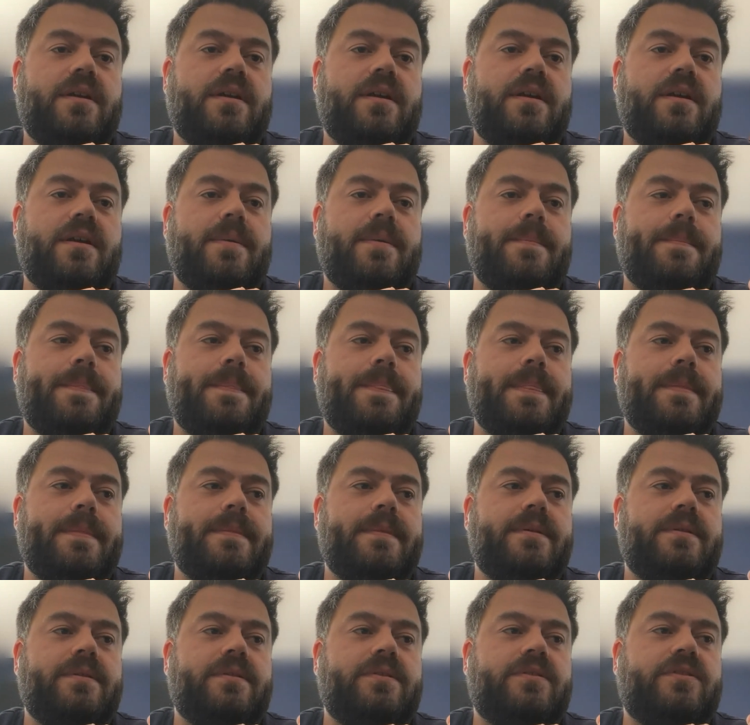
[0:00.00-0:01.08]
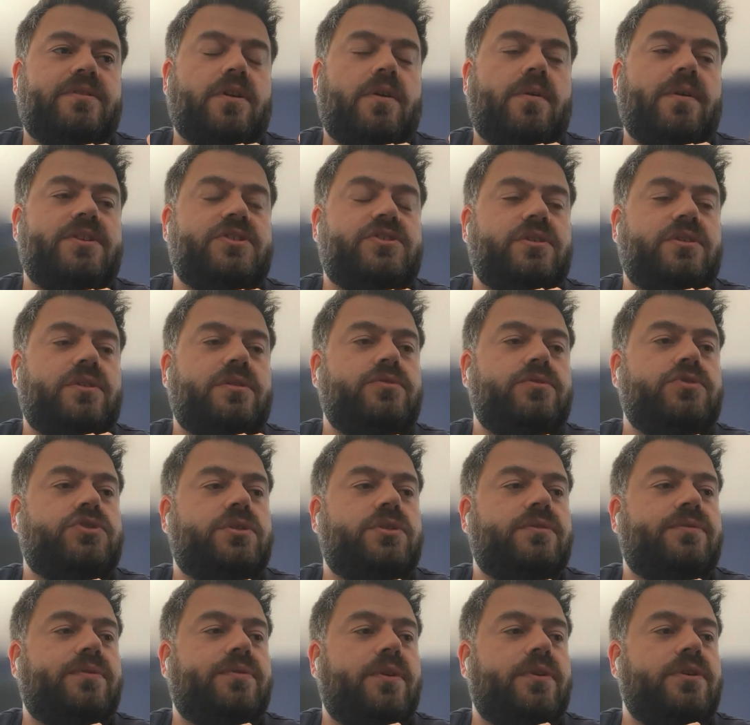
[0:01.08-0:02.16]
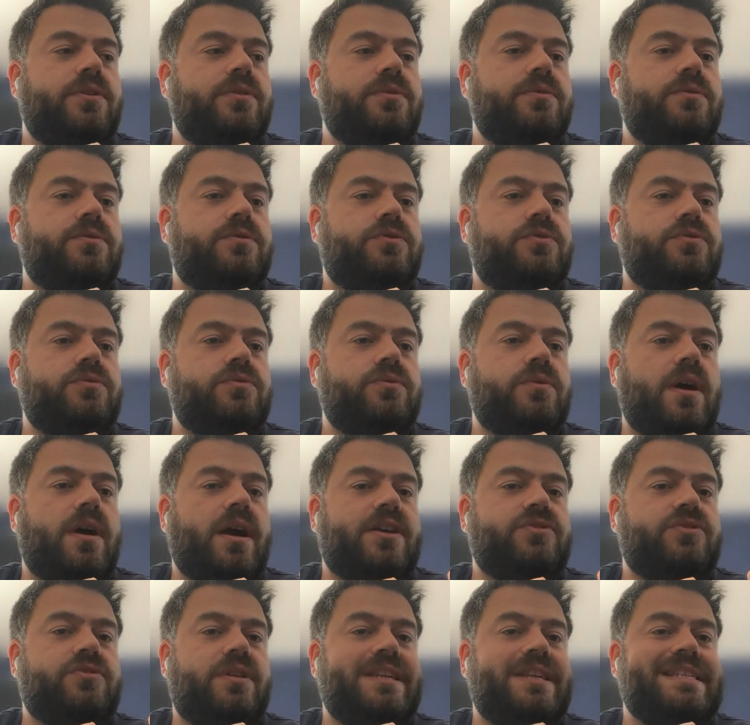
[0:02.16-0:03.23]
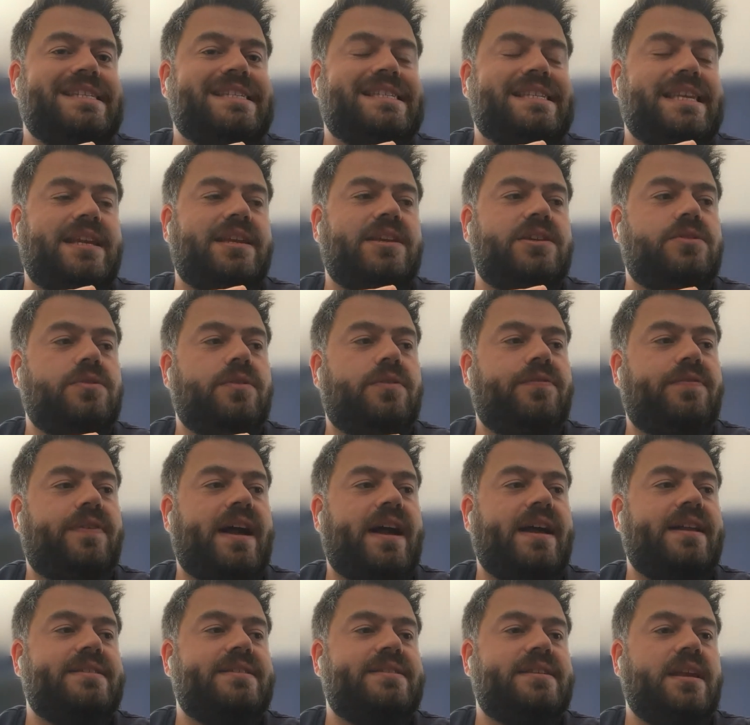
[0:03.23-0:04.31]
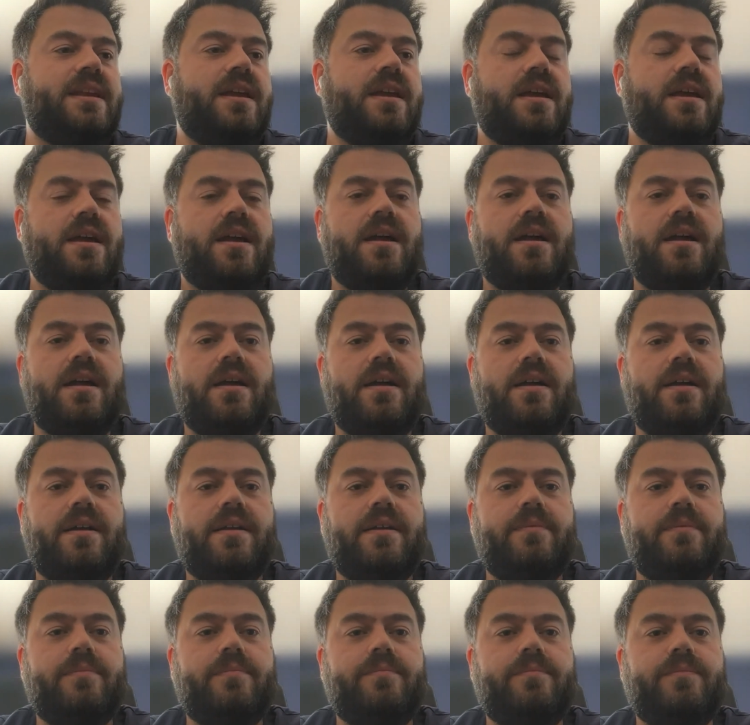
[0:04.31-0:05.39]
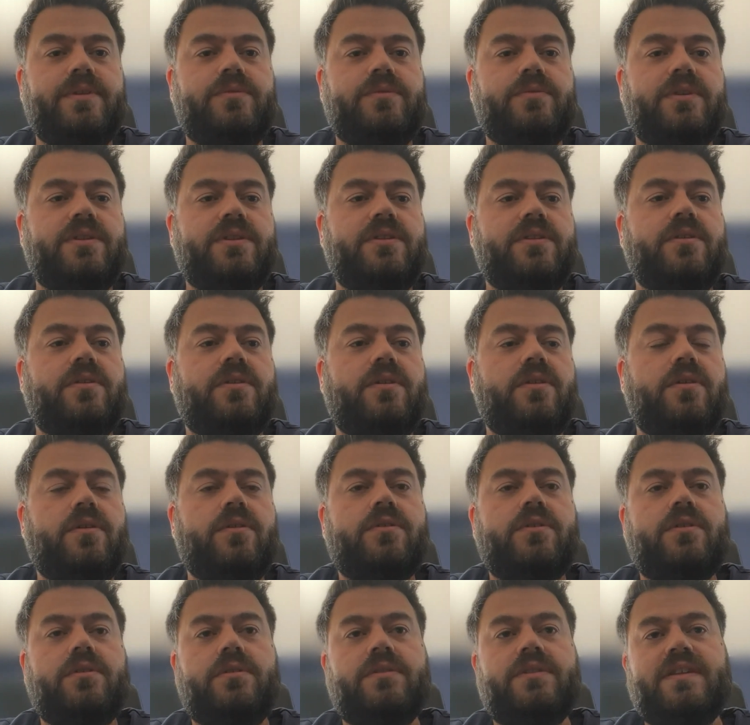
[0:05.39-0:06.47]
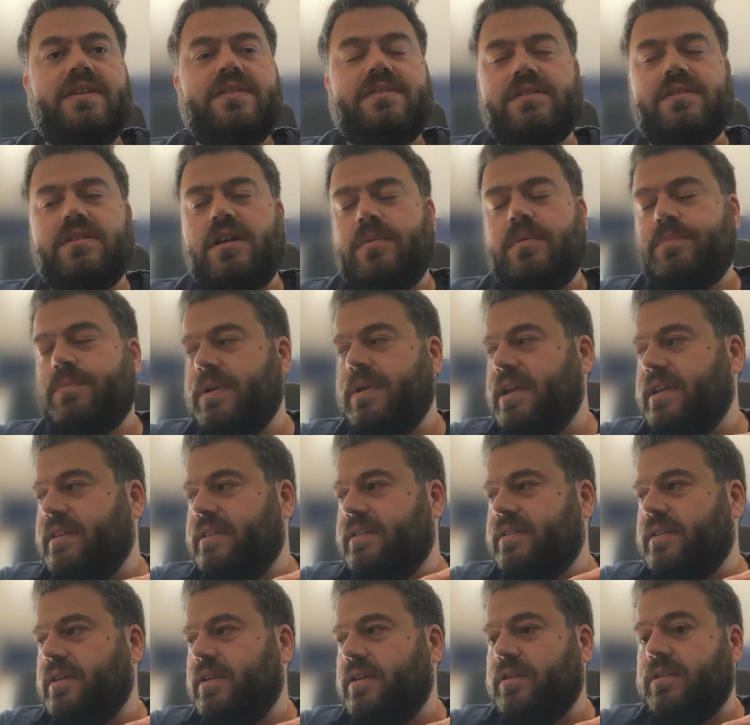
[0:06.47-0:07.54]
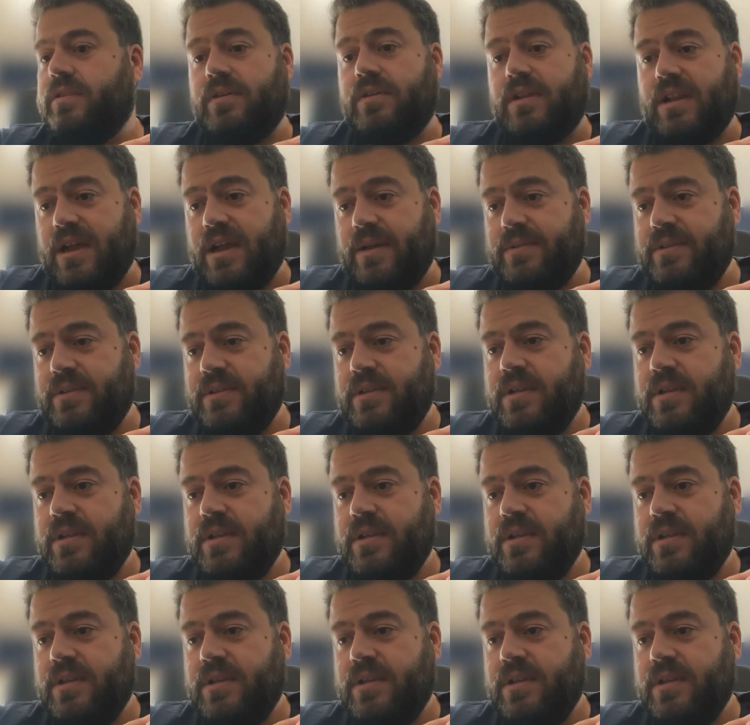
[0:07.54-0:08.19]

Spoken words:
um, storage solution for you to actually sync your files between your local desktop and the cloud.